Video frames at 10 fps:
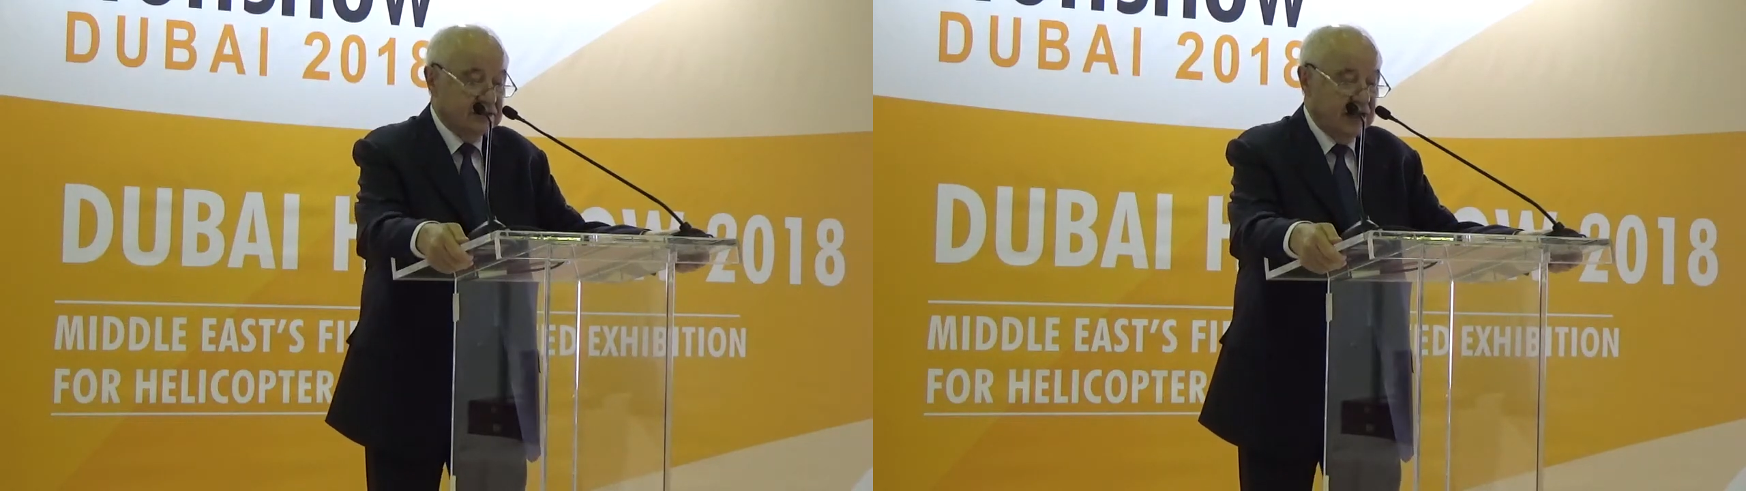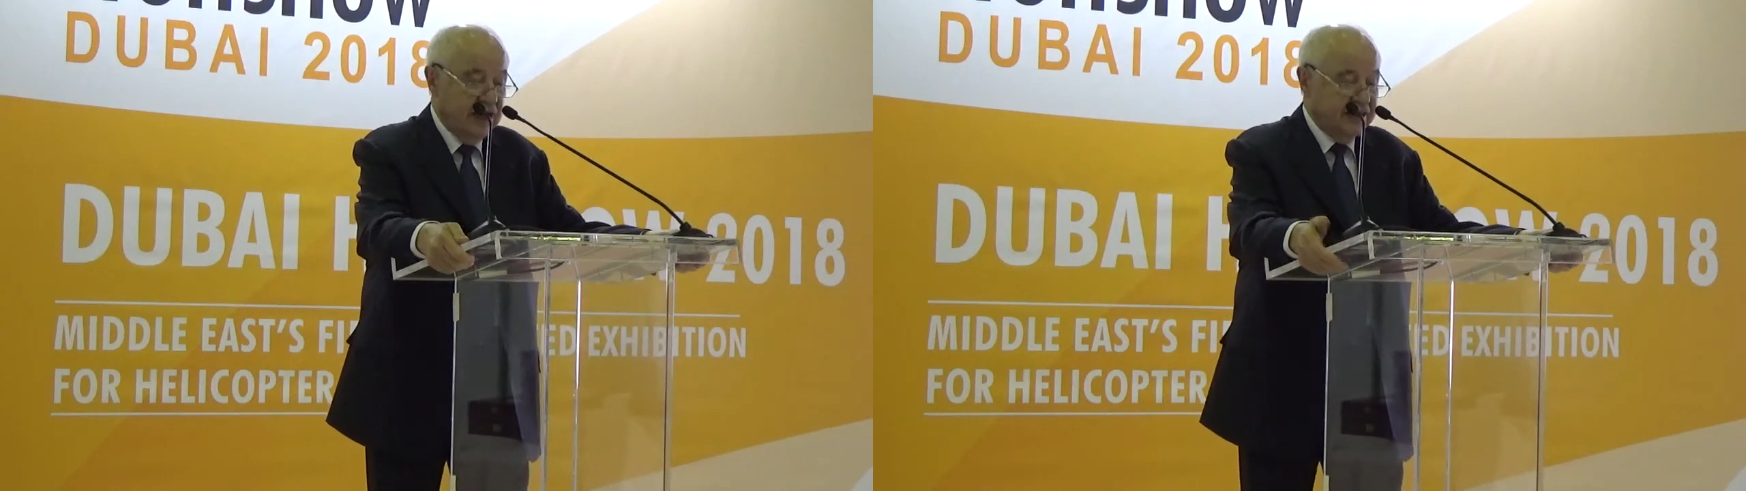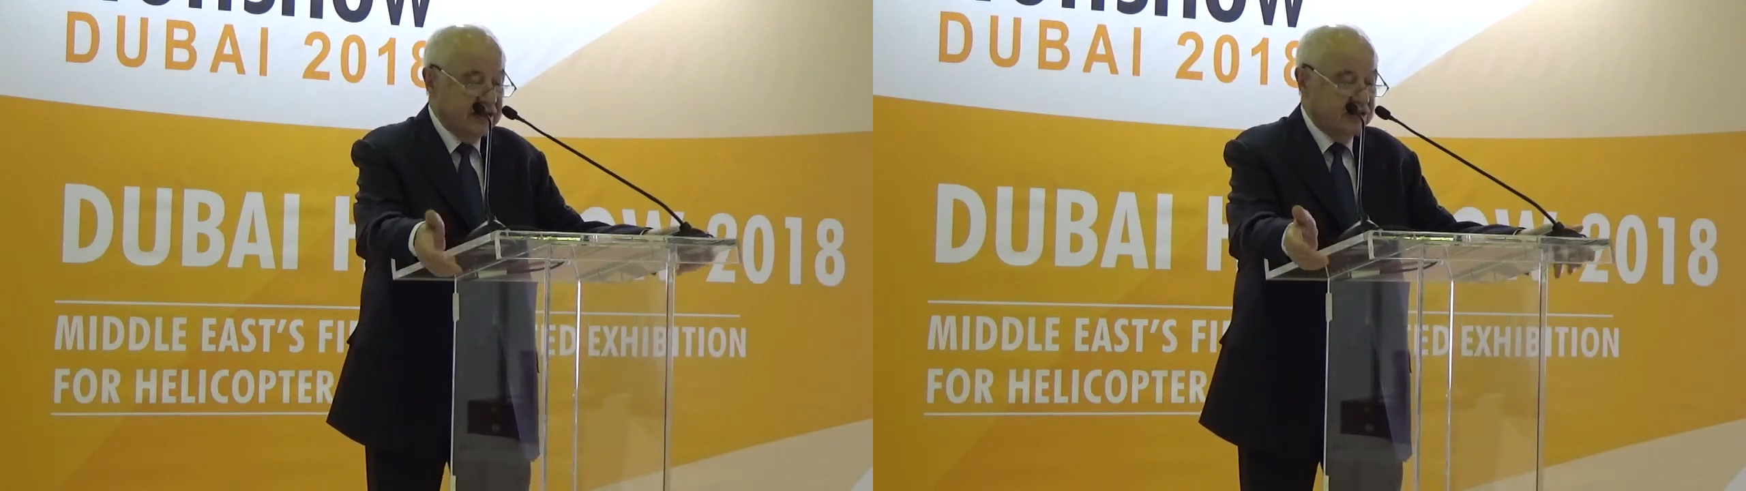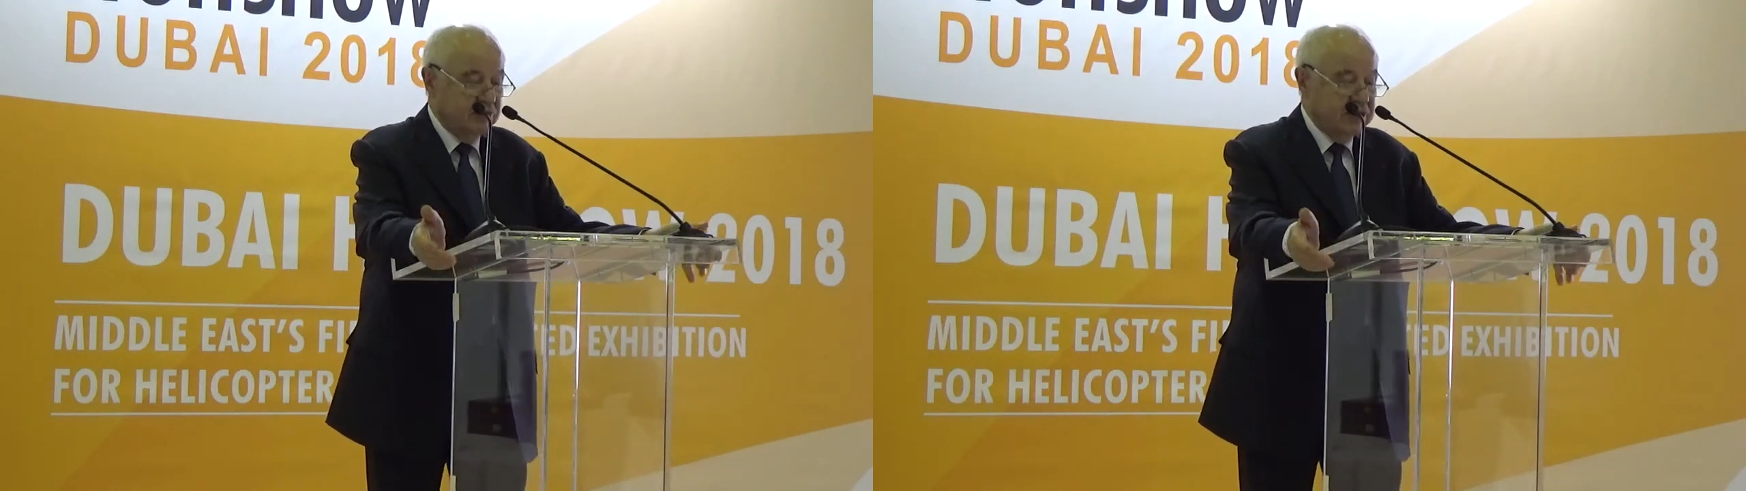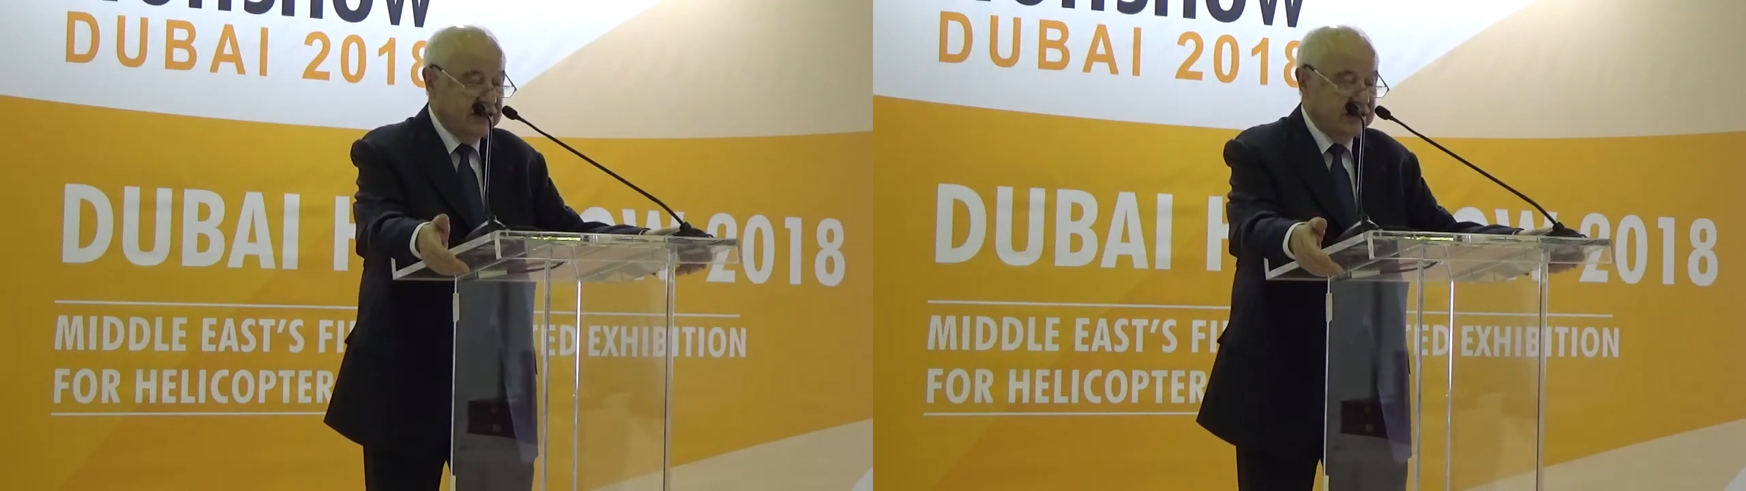I think
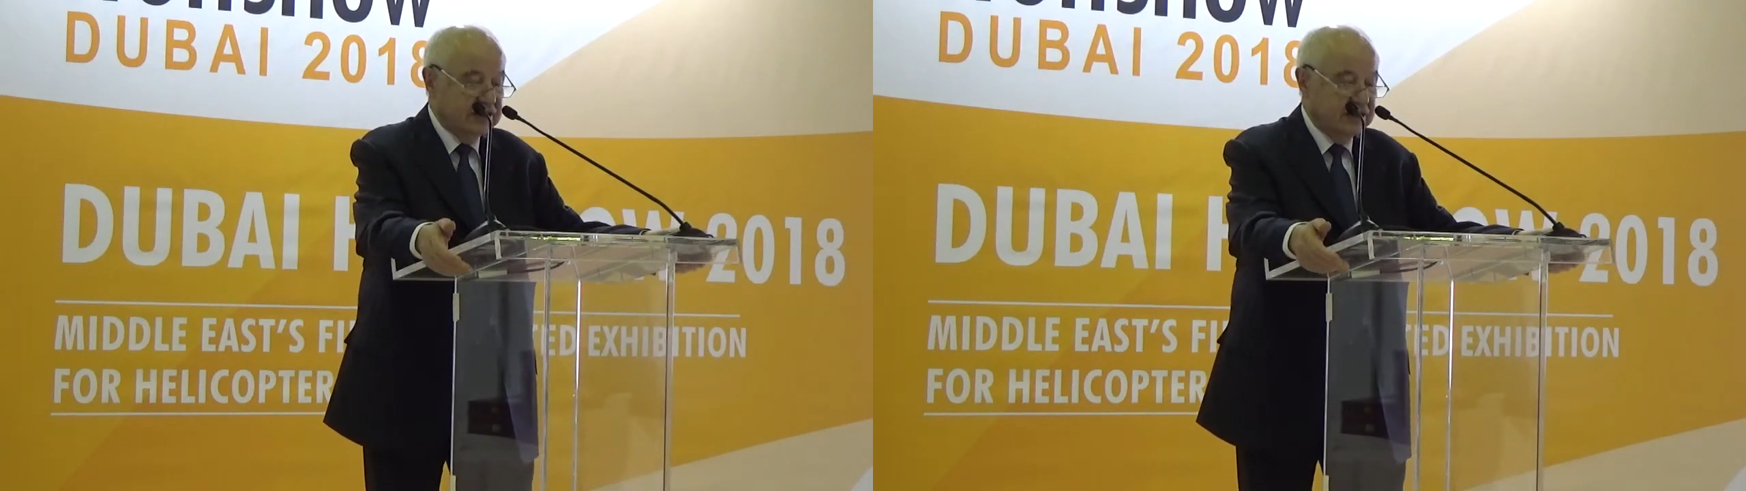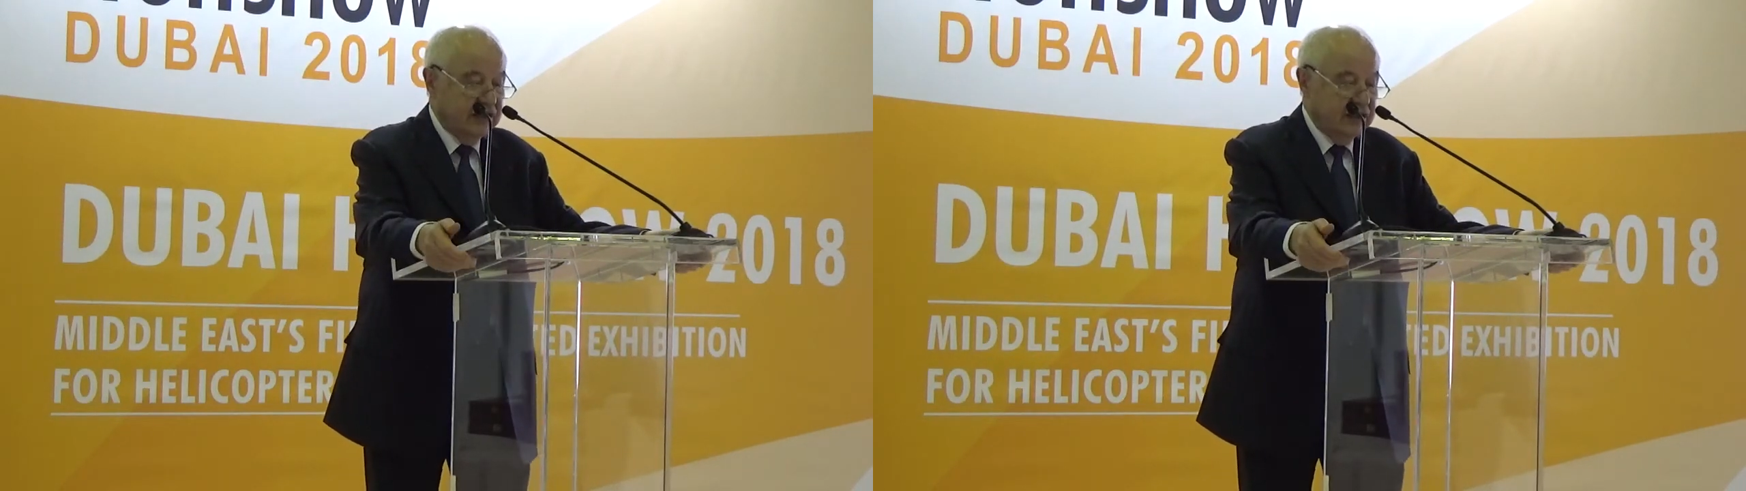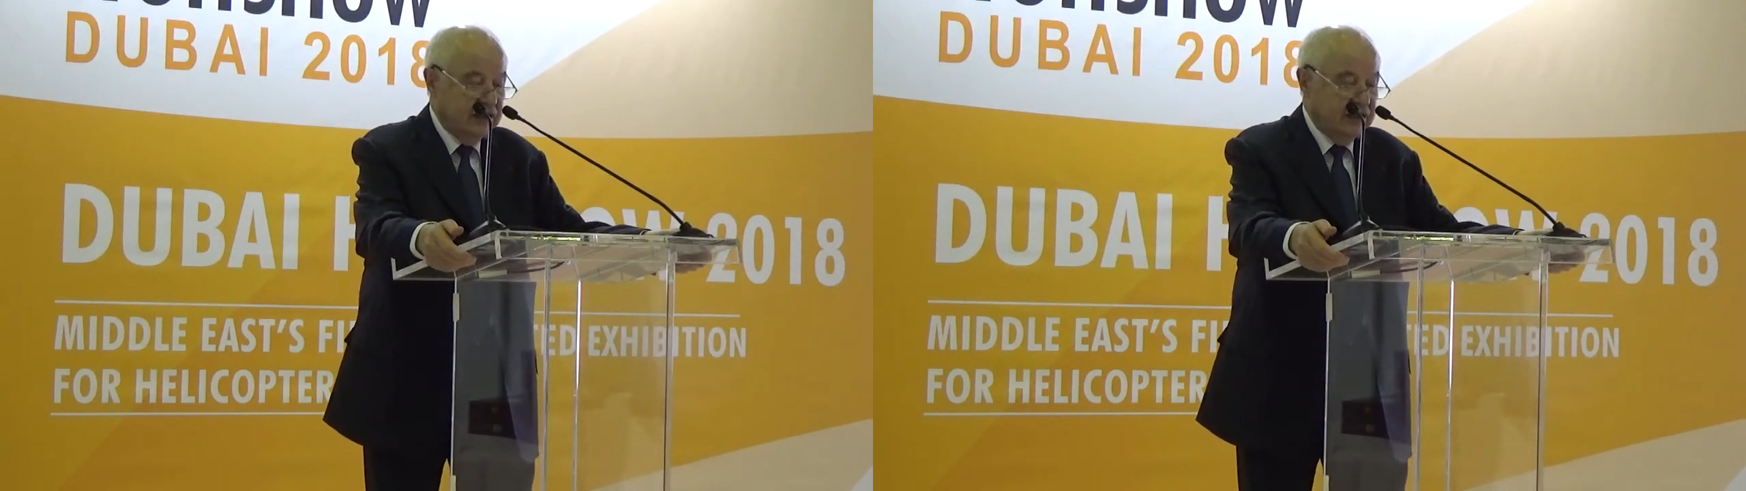we need